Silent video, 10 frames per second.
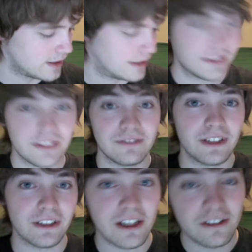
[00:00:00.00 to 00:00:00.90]
Street
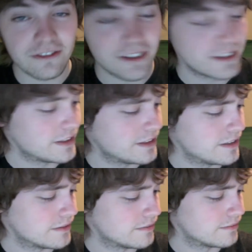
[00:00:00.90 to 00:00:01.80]
Fighter
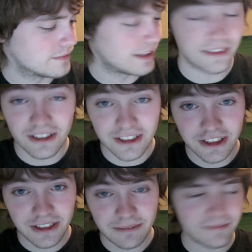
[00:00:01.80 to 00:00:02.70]
Alpha
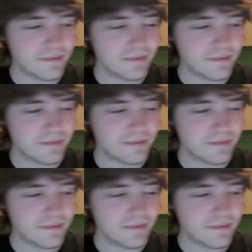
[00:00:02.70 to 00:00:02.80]
Anthology